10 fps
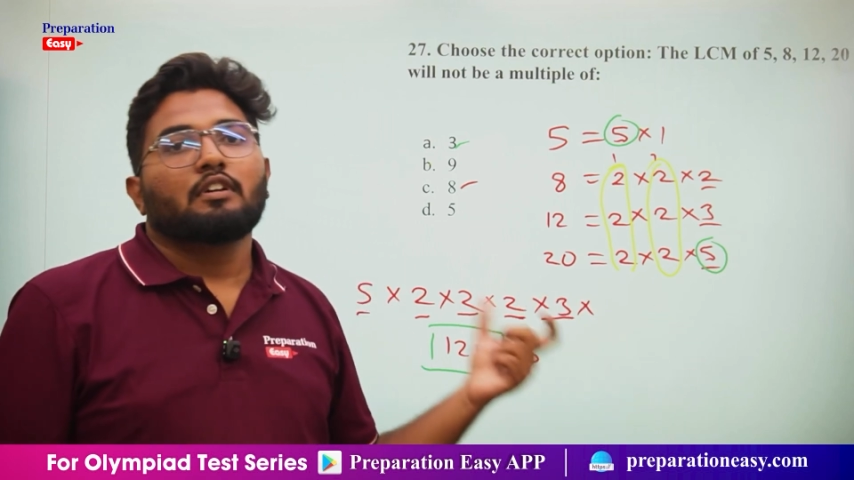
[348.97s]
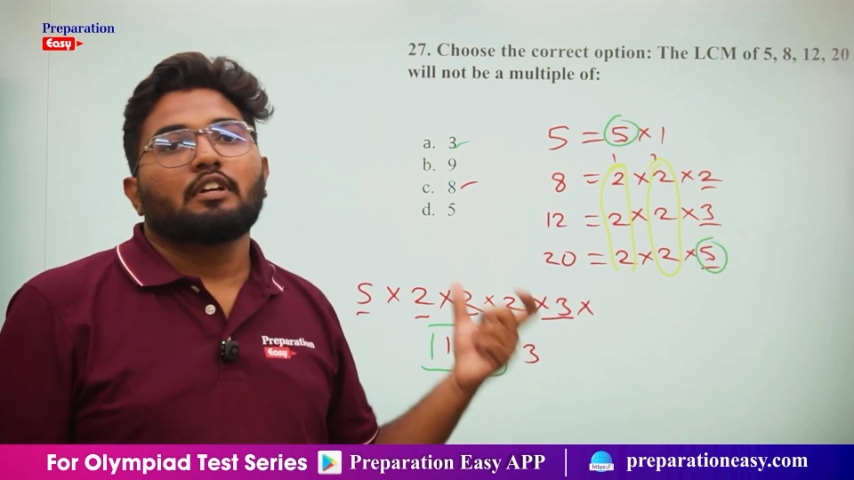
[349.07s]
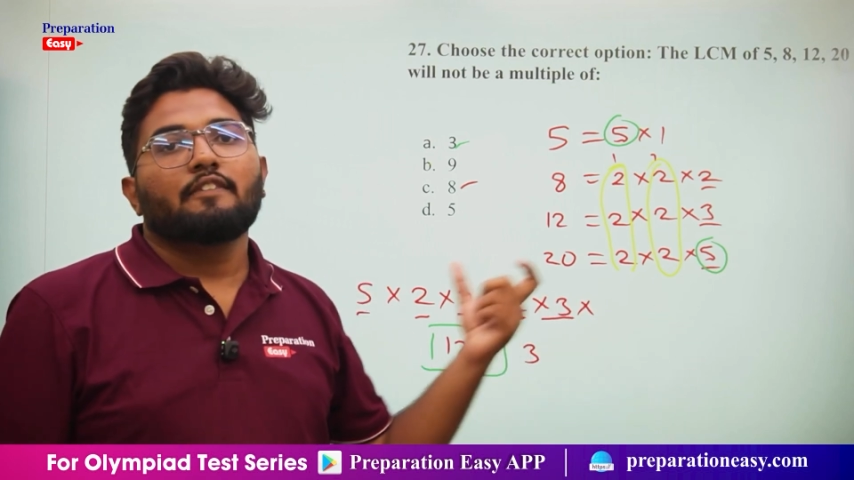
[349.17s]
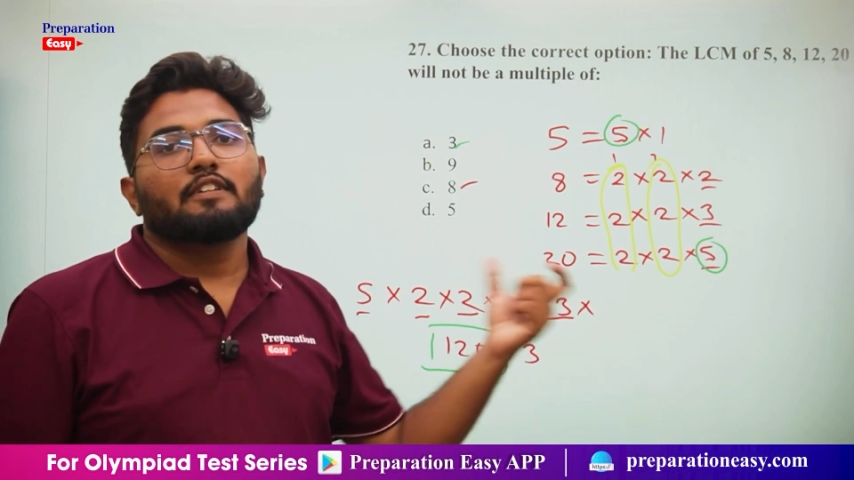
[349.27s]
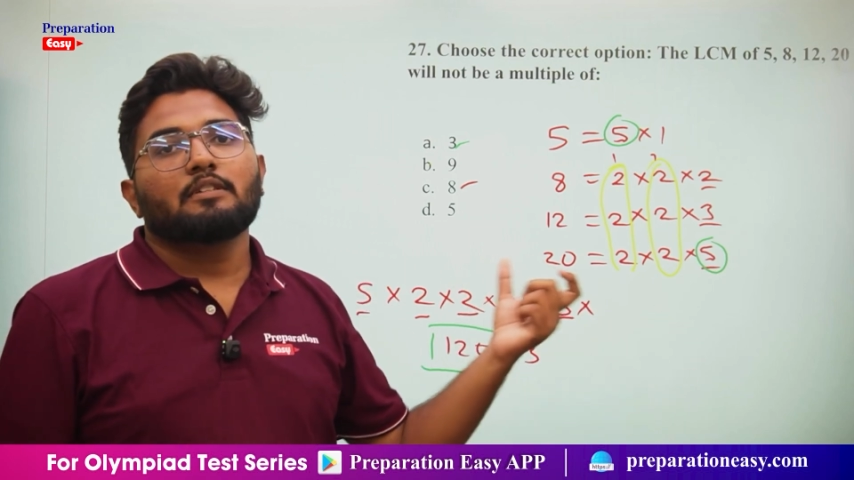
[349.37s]

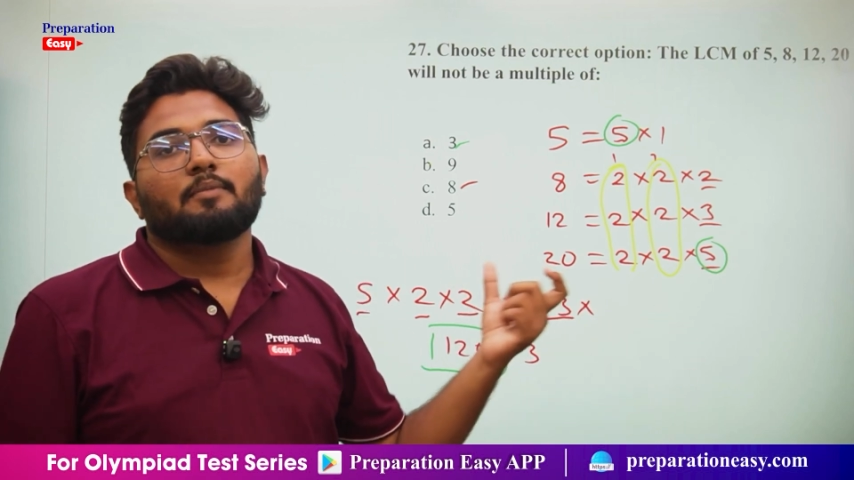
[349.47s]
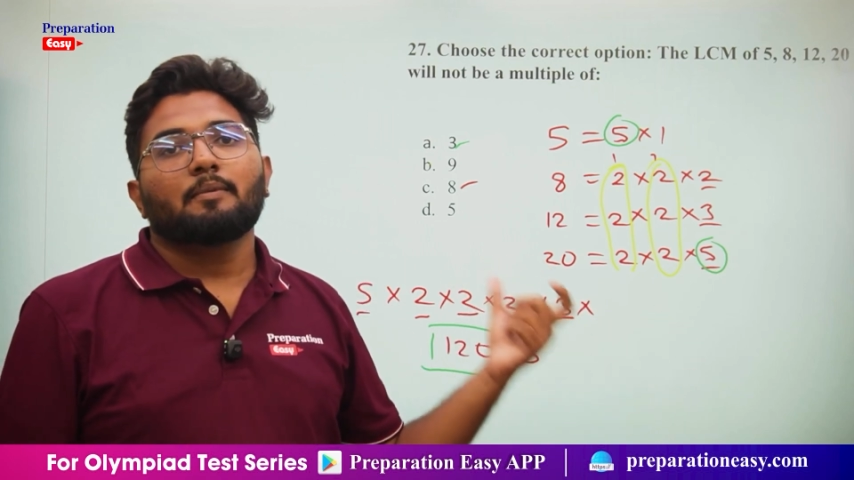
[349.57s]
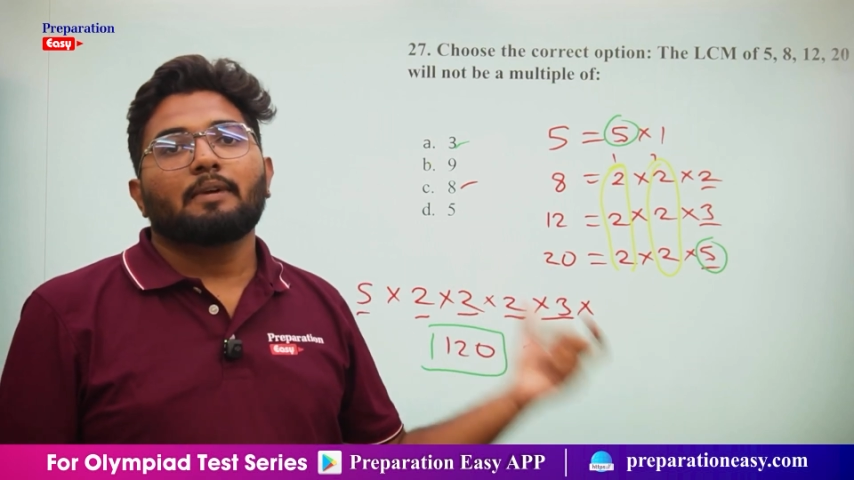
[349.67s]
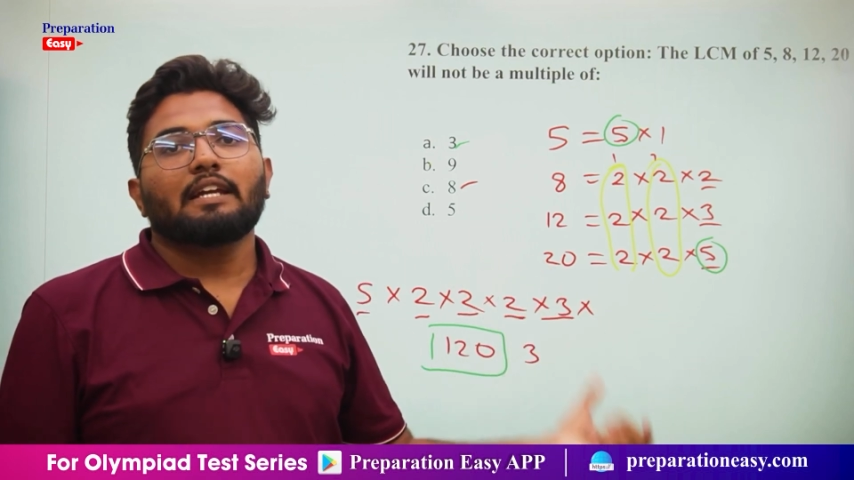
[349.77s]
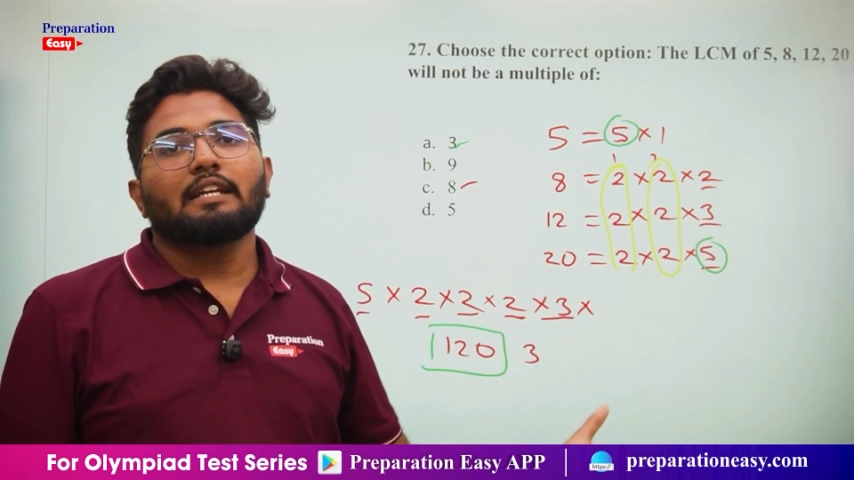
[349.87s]
divisible
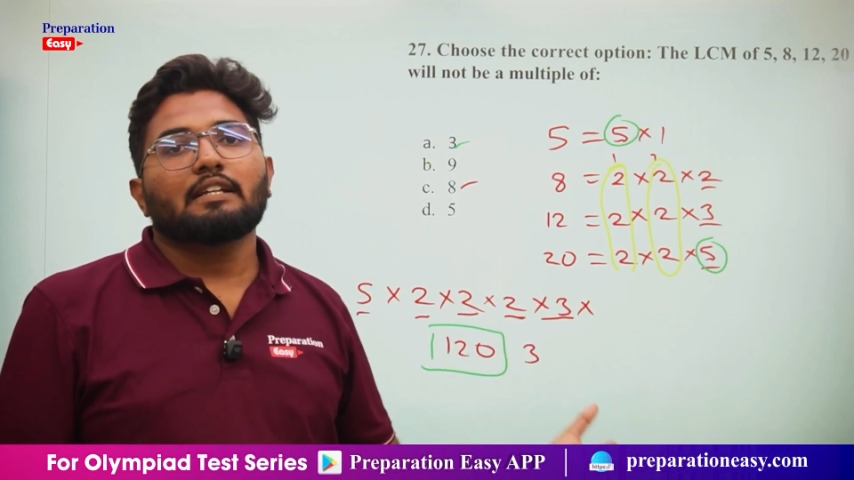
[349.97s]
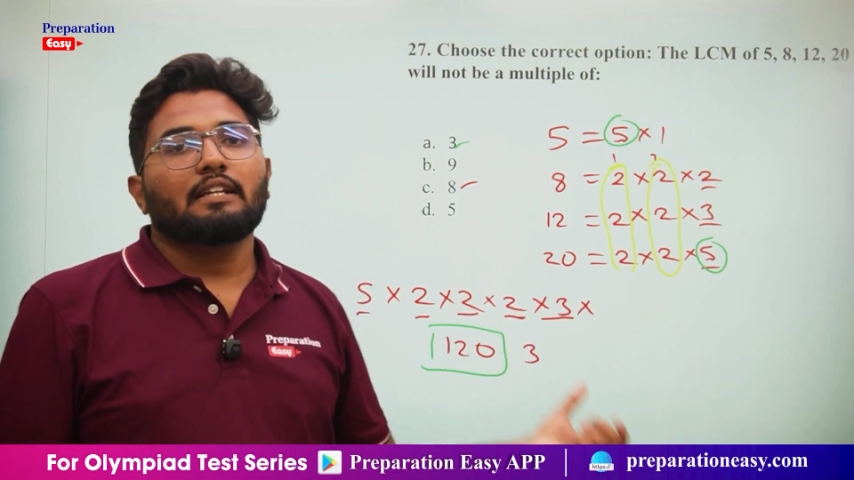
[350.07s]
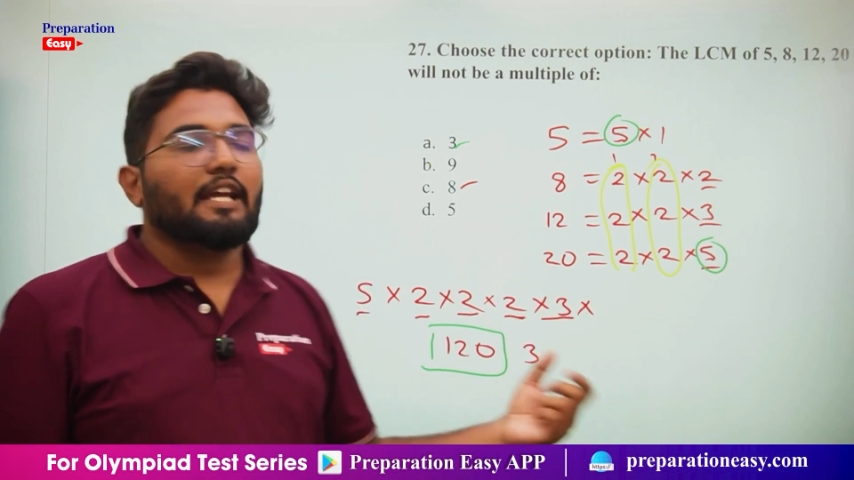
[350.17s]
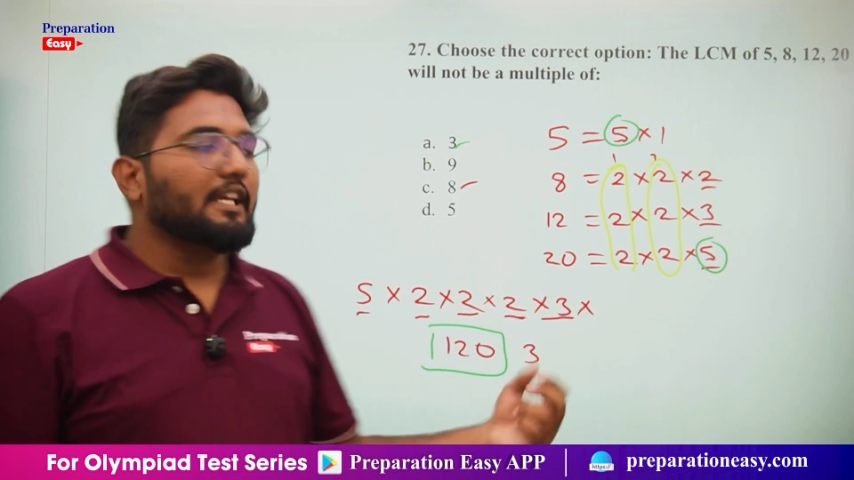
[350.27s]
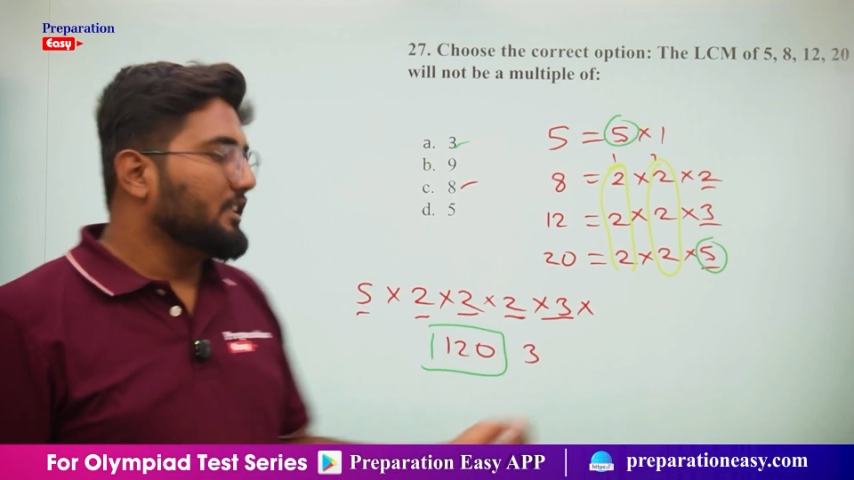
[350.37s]
by
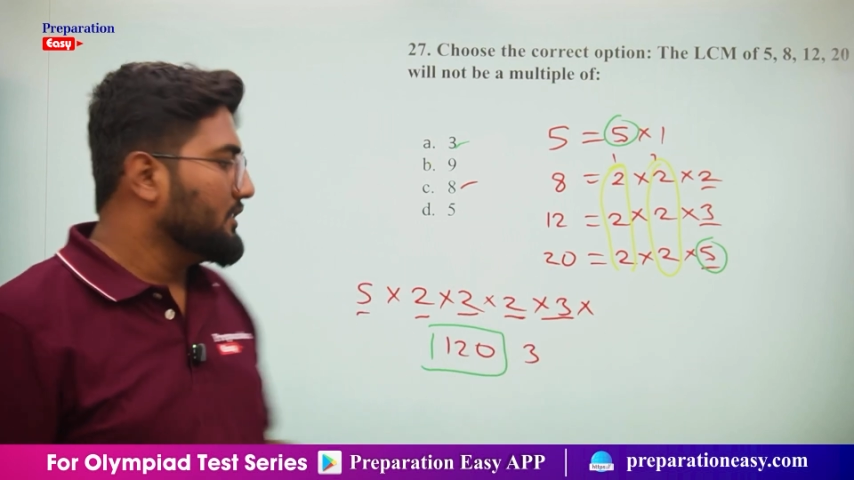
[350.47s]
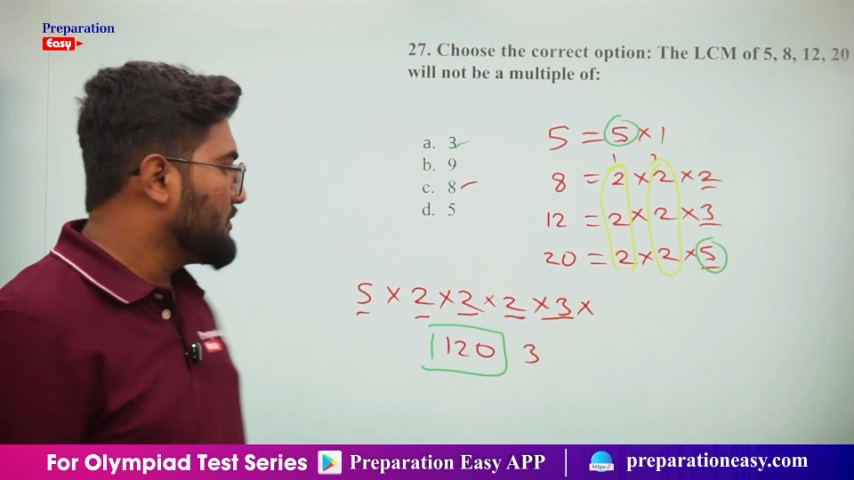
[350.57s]
9.